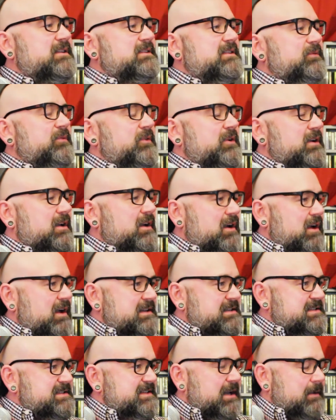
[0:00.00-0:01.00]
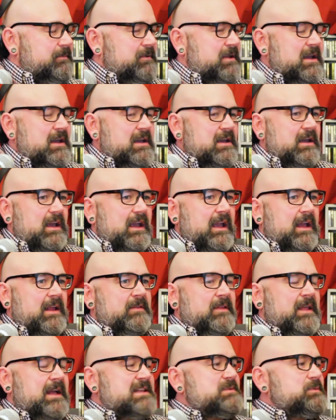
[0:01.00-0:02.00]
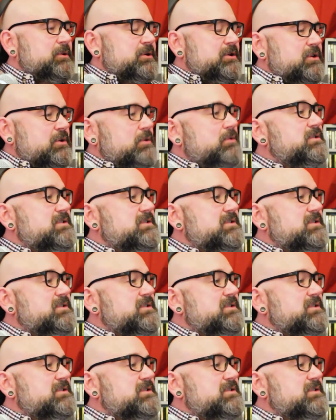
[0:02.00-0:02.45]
different concept. And that's where you